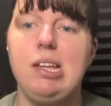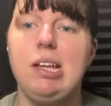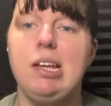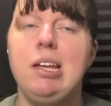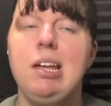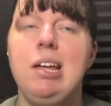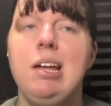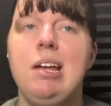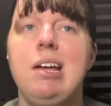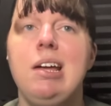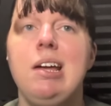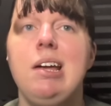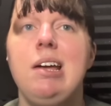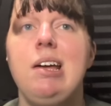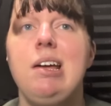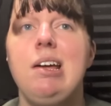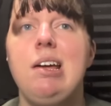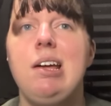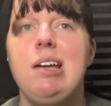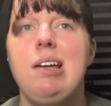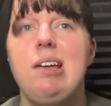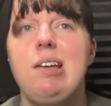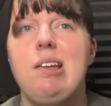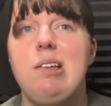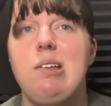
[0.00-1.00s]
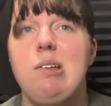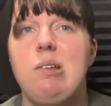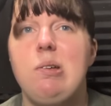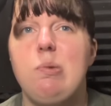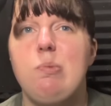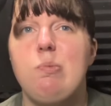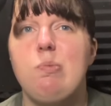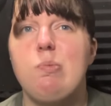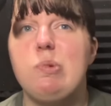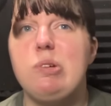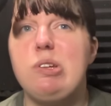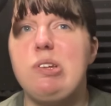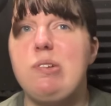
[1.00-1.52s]
Quoted Anne.
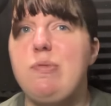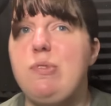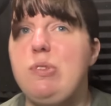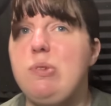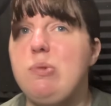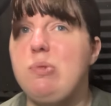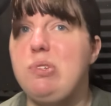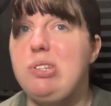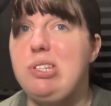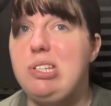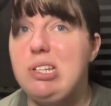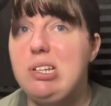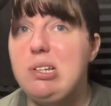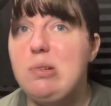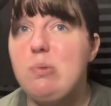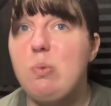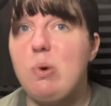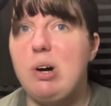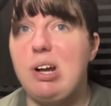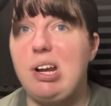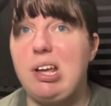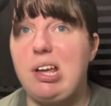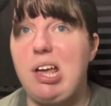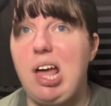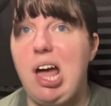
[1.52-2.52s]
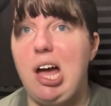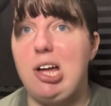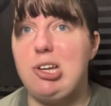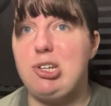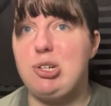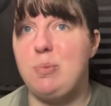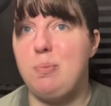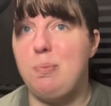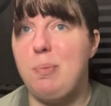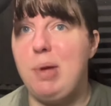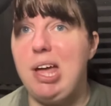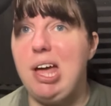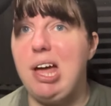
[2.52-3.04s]
But if you did want to catch a
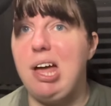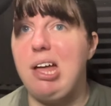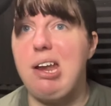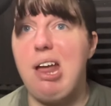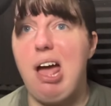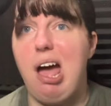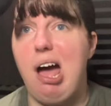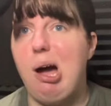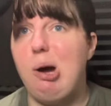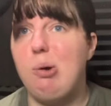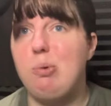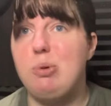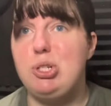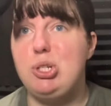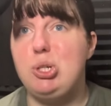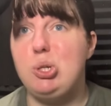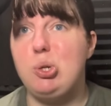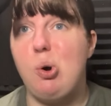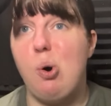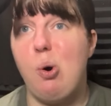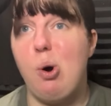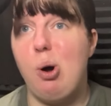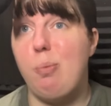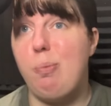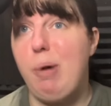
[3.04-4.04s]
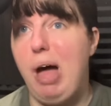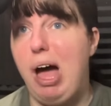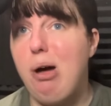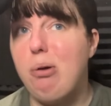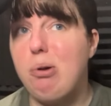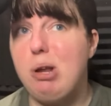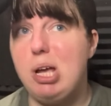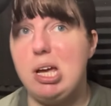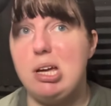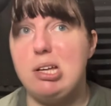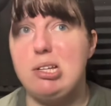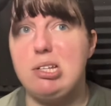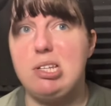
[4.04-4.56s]
man, how would you go about
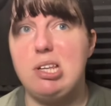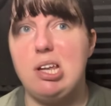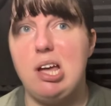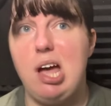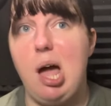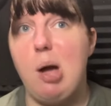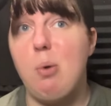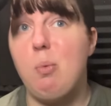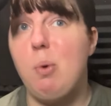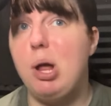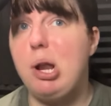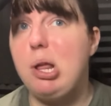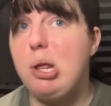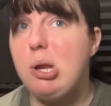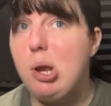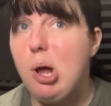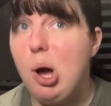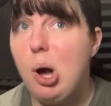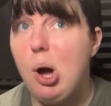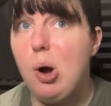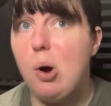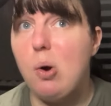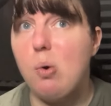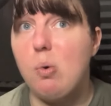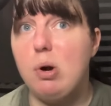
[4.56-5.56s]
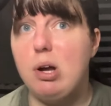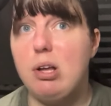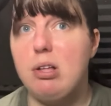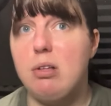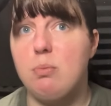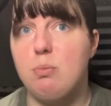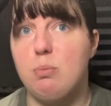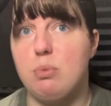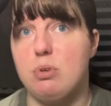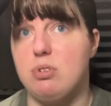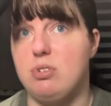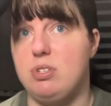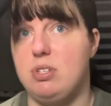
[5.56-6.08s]
it? I want to know
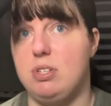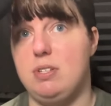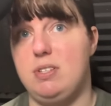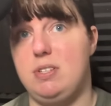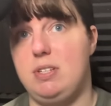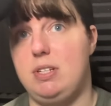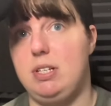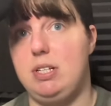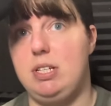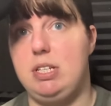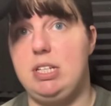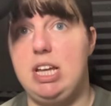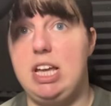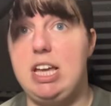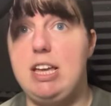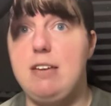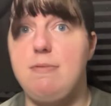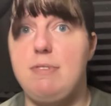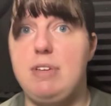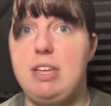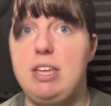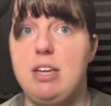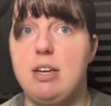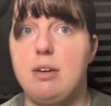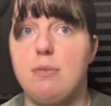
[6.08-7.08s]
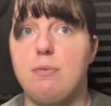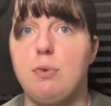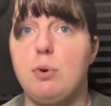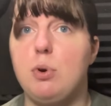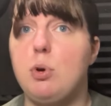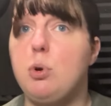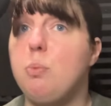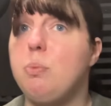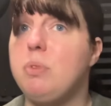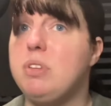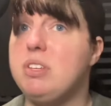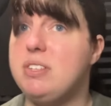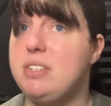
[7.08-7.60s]
persisted Davy, for
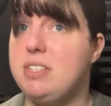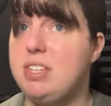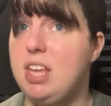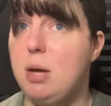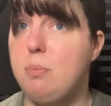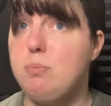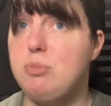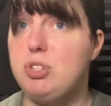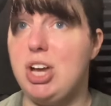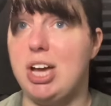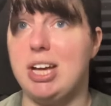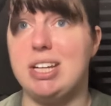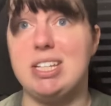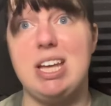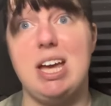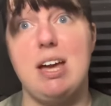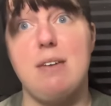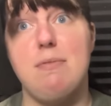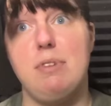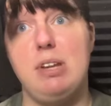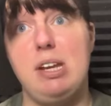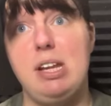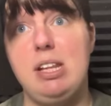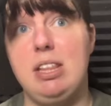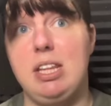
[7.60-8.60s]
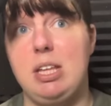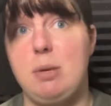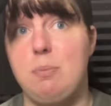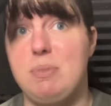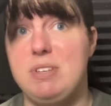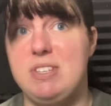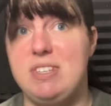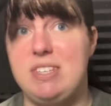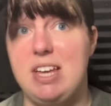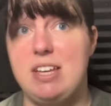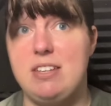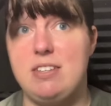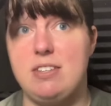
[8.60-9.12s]
whom the subject evidently
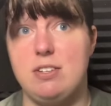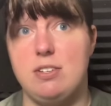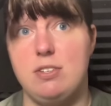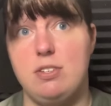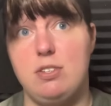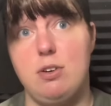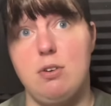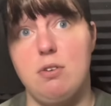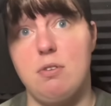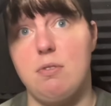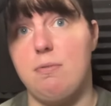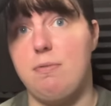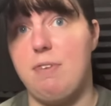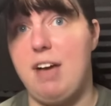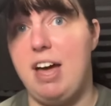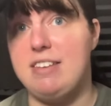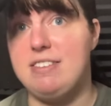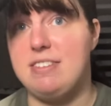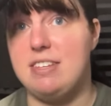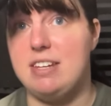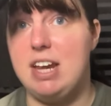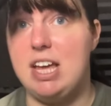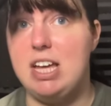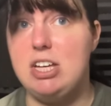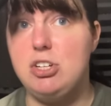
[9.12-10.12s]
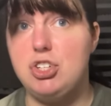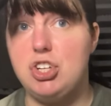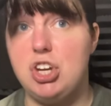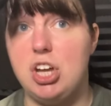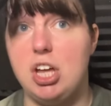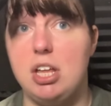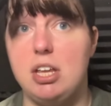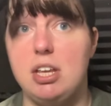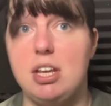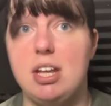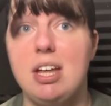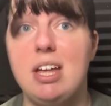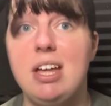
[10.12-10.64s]
possessed a certain
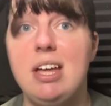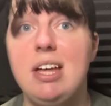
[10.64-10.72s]
fascination.